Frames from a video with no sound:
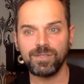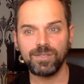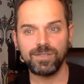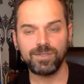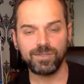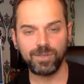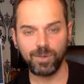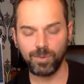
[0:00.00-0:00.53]

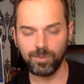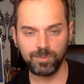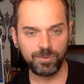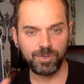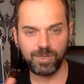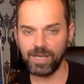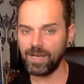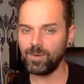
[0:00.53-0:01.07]
So
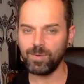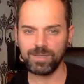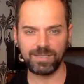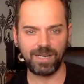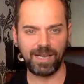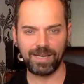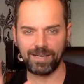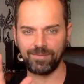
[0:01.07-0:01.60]
today was
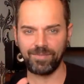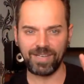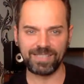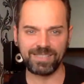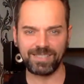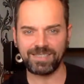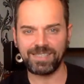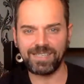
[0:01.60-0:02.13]
like a
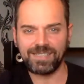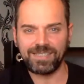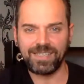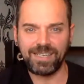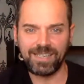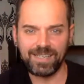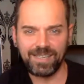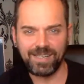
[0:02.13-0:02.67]
beta
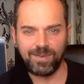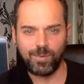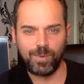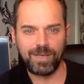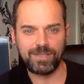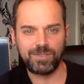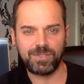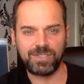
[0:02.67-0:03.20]
testing in a
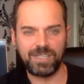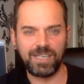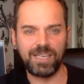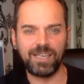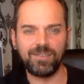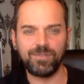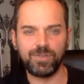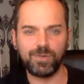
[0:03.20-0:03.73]
way to
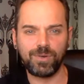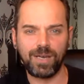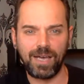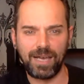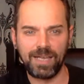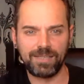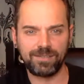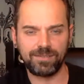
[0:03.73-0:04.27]
see if you
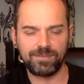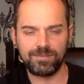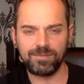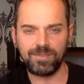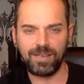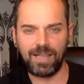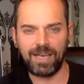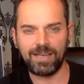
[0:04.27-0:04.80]
guys
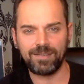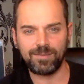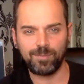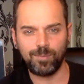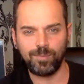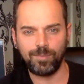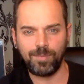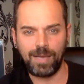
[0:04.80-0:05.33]
like
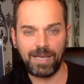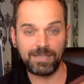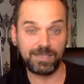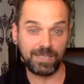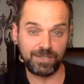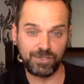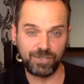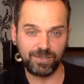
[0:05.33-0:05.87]
my
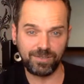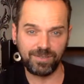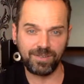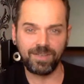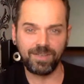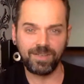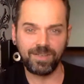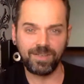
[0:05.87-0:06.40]
section
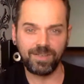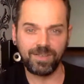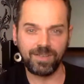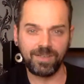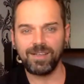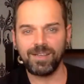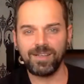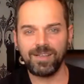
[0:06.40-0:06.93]

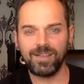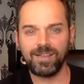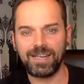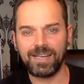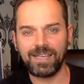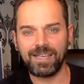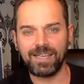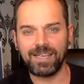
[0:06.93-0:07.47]
that is
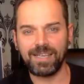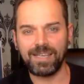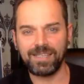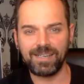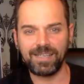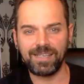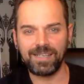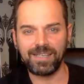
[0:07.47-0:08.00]
an
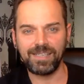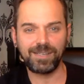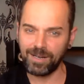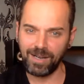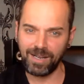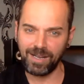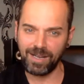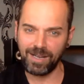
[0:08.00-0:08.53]
Instagram
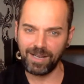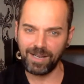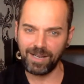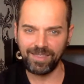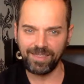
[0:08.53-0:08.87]
click, I think,